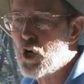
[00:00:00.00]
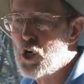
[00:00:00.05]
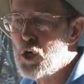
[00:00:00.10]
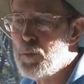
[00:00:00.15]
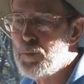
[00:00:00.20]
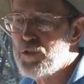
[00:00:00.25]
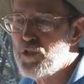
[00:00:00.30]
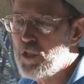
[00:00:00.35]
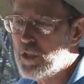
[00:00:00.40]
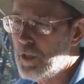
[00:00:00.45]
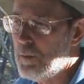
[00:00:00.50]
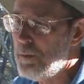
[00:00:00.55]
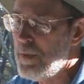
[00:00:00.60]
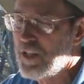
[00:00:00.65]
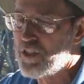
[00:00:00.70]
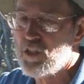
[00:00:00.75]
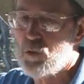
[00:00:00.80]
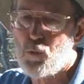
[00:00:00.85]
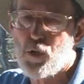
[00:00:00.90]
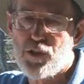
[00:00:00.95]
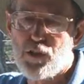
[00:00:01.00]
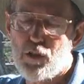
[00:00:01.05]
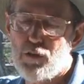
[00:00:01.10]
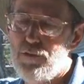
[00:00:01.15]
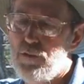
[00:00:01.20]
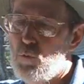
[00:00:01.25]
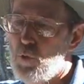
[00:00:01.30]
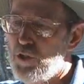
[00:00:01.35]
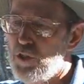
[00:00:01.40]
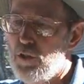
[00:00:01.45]
herbs, you can mix it with
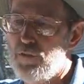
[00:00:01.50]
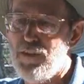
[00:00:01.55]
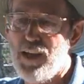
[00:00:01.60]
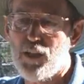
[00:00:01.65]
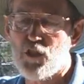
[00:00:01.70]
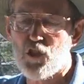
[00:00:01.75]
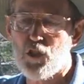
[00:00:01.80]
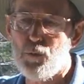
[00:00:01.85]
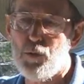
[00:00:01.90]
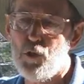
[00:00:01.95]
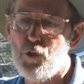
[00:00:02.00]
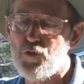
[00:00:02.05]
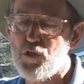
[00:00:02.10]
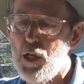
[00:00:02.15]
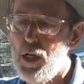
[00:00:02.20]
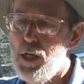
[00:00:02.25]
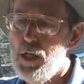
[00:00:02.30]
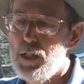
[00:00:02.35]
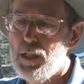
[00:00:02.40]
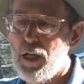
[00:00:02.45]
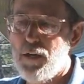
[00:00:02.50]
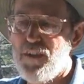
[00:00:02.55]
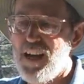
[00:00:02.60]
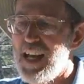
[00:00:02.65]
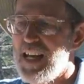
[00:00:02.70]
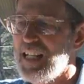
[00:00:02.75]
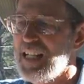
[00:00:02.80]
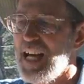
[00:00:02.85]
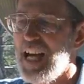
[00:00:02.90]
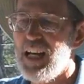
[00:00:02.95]
your vegetables. You
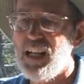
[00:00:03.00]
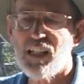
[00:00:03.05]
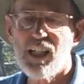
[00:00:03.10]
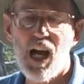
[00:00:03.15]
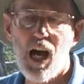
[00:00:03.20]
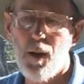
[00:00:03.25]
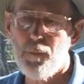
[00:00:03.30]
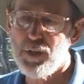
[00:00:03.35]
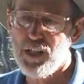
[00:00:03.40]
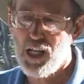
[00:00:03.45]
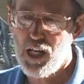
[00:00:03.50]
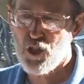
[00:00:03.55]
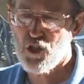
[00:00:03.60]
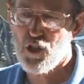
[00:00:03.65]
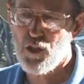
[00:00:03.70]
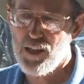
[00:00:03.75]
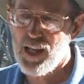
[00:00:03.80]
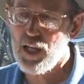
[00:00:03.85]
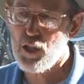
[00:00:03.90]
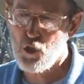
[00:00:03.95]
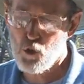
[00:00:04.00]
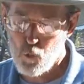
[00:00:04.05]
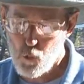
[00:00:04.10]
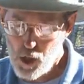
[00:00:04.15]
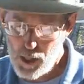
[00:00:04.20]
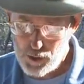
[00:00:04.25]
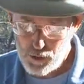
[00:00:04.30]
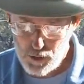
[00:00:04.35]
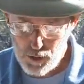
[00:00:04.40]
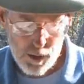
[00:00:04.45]
have any kind of combination that you
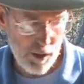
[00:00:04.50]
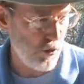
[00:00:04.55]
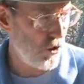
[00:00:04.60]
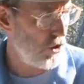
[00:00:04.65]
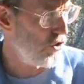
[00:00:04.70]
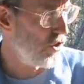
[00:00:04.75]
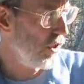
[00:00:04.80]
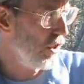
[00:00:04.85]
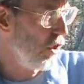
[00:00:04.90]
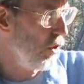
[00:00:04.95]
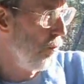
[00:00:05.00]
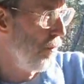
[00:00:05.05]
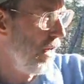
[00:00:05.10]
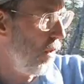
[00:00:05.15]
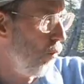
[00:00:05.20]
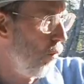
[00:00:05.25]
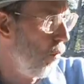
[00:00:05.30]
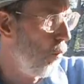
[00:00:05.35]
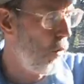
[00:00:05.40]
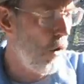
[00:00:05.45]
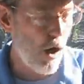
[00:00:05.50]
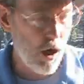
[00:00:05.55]
want. In just a little bit, we'll